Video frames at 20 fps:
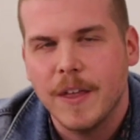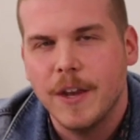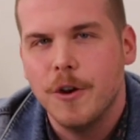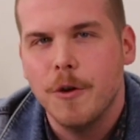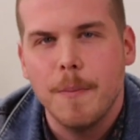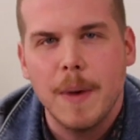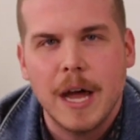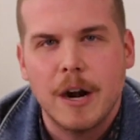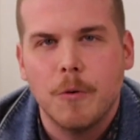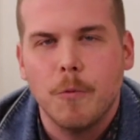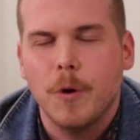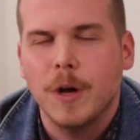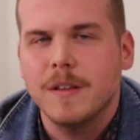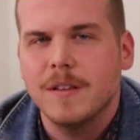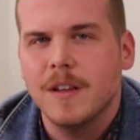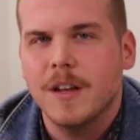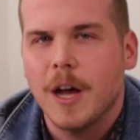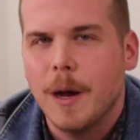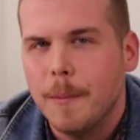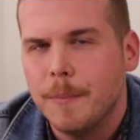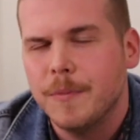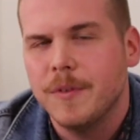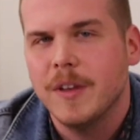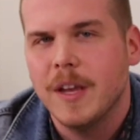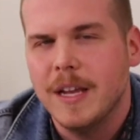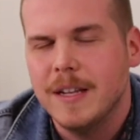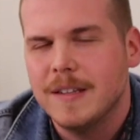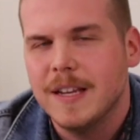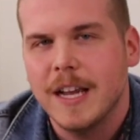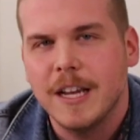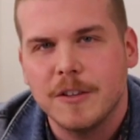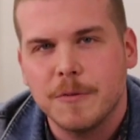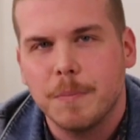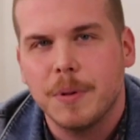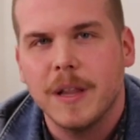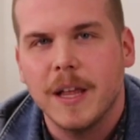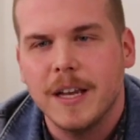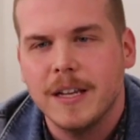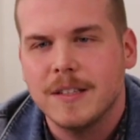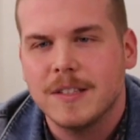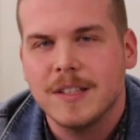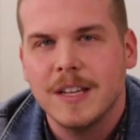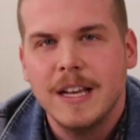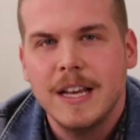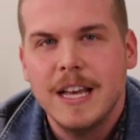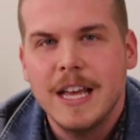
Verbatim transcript: that no matter what comes and takes place